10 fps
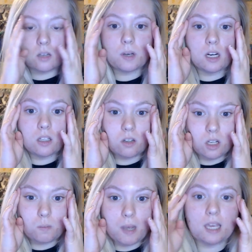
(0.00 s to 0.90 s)
we're going to do
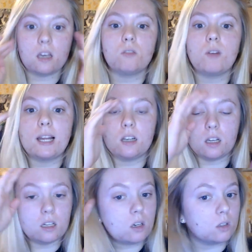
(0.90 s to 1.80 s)
this pink and red
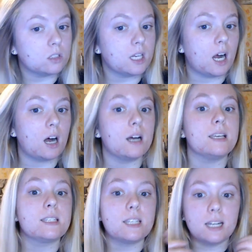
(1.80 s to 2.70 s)
look onto the
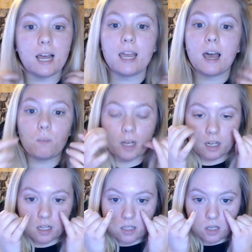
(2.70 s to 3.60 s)
eyes today, and we're
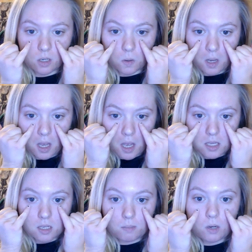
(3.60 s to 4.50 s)
going to do
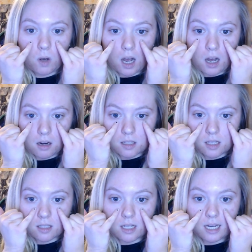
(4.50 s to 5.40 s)
some little hearts
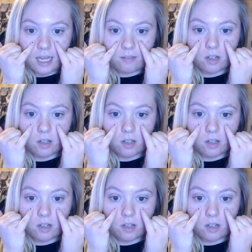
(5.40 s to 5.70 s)
underneath.